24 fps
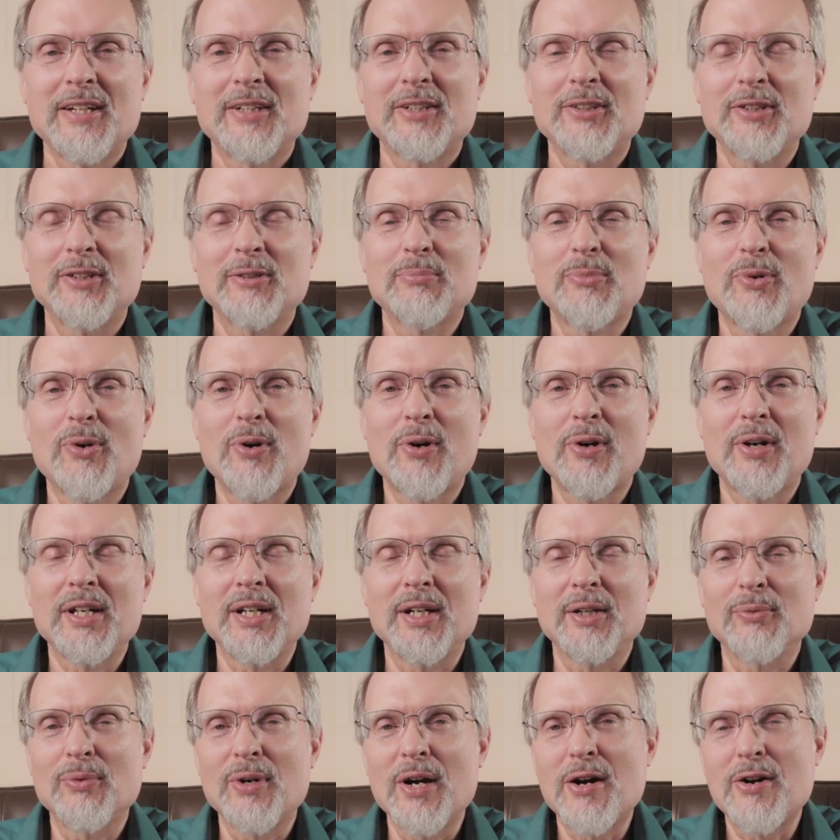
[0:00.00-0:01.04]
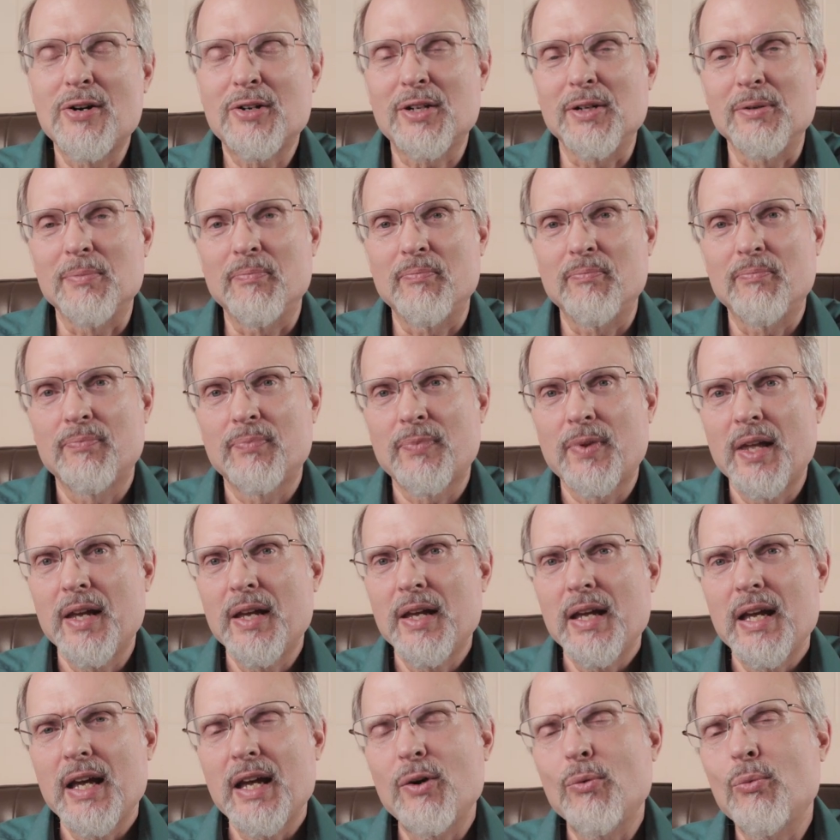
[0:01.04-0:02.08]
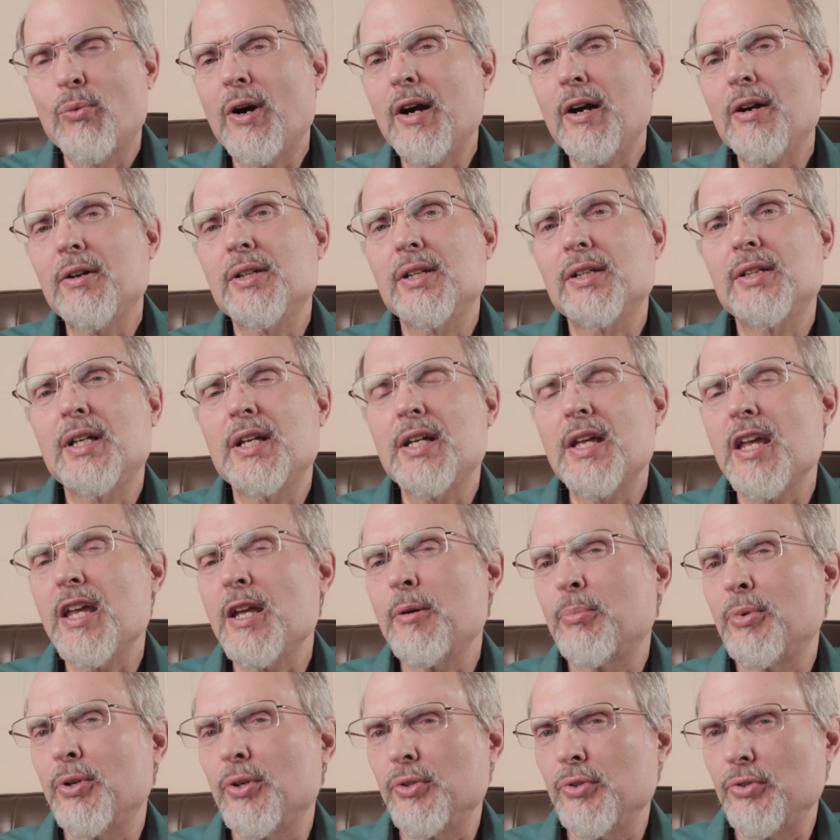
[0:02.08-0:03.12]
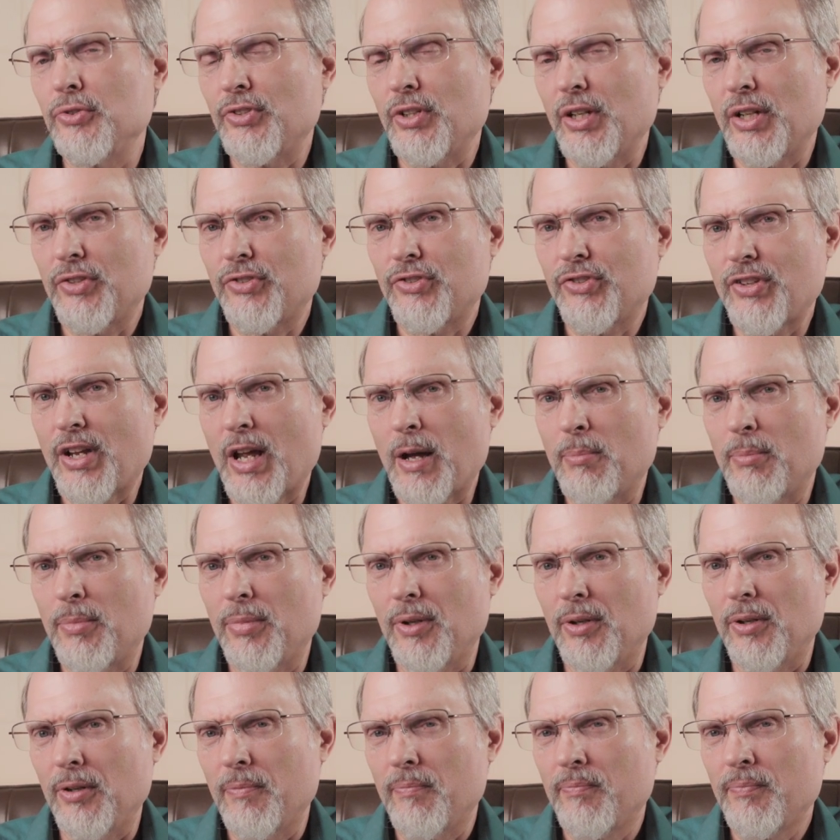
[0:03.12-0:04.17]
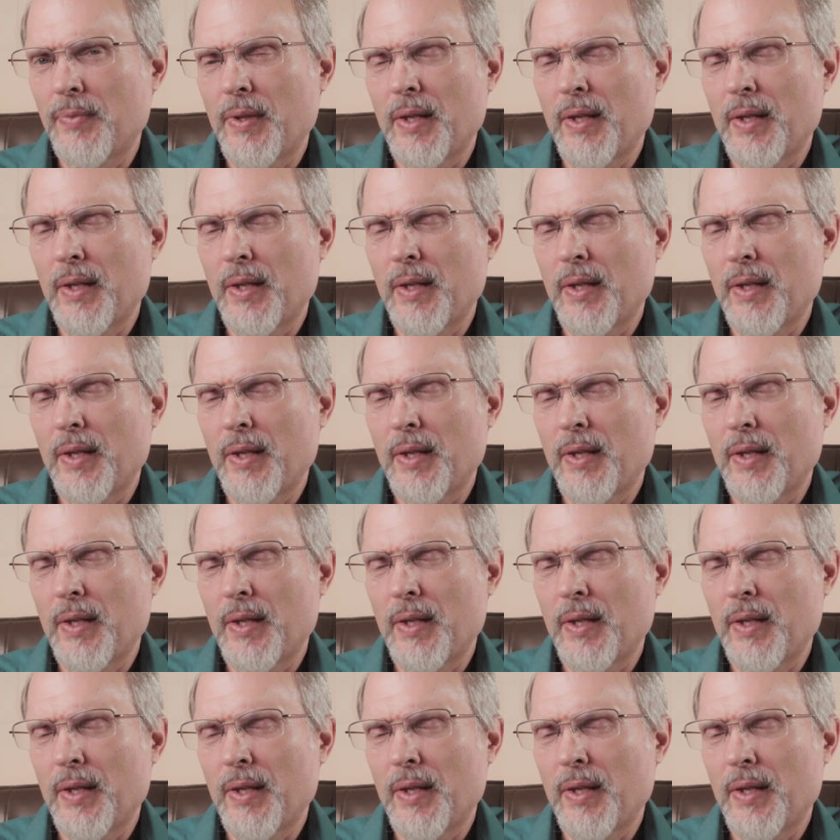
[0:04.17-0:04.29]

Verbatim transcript: Good morning. Welcome. Hey, where did the Hebrews assemble